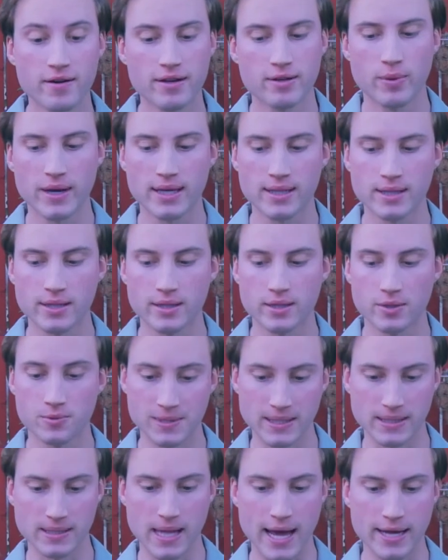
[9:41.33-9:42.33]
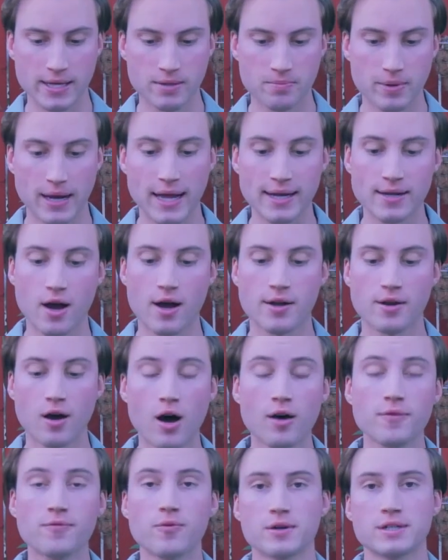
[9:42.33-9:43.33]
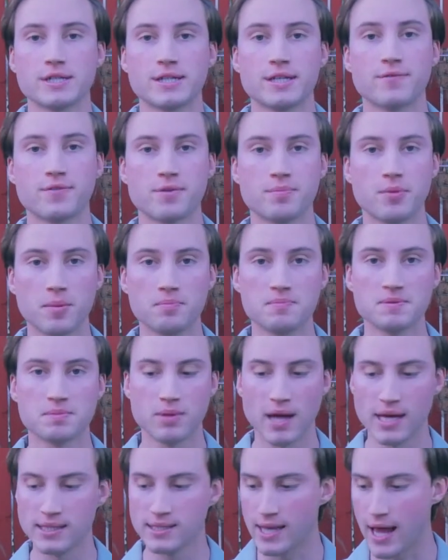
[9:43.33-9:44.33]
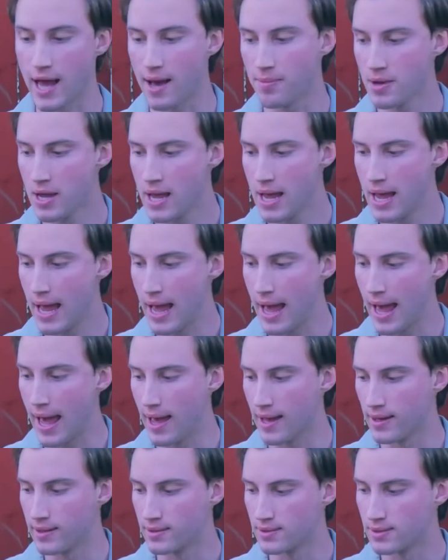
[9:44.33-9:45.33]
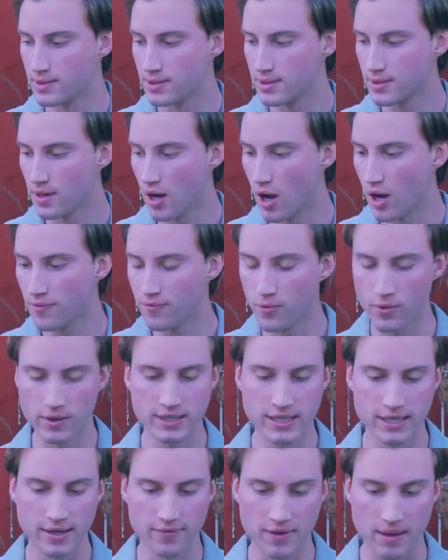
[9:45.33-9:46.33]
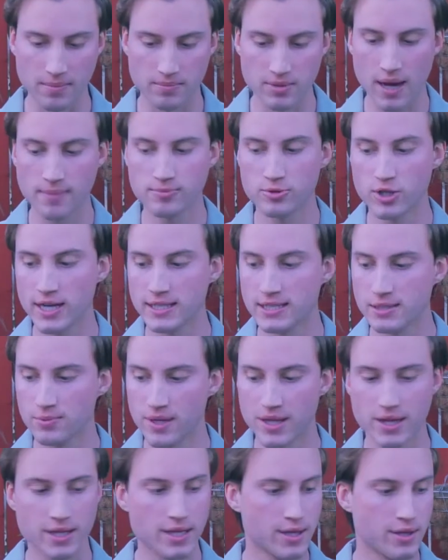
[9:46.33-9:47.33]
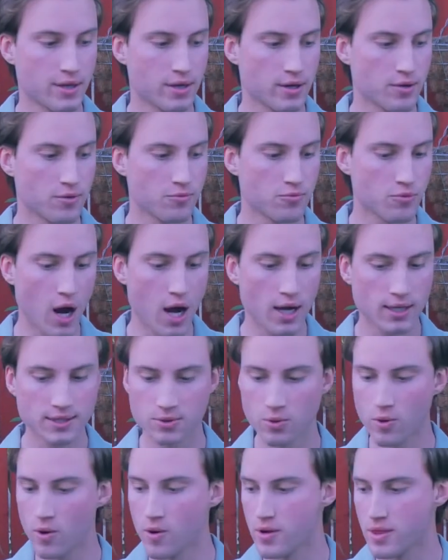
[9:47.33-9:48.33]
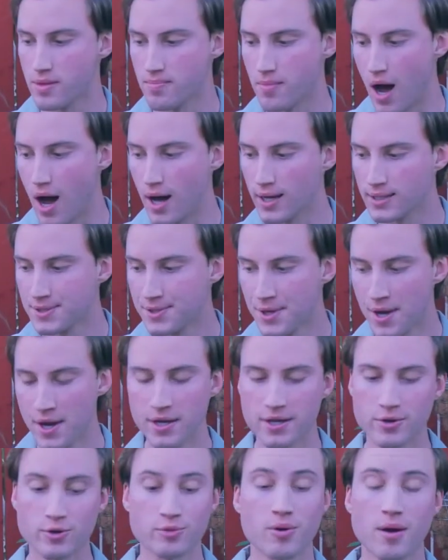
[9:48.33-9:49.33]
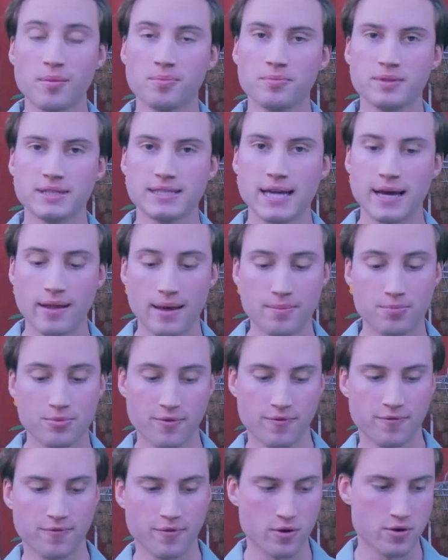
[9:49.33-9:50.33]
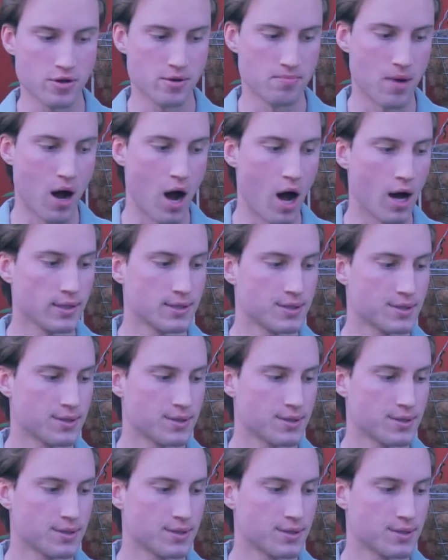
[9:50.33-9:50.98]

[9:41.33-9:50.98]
quickly losing light, but I got all 14 of the bulbs planted up, and all 14 of them top-dressed with either rocks or the moss. You can probably tell I prefer the moss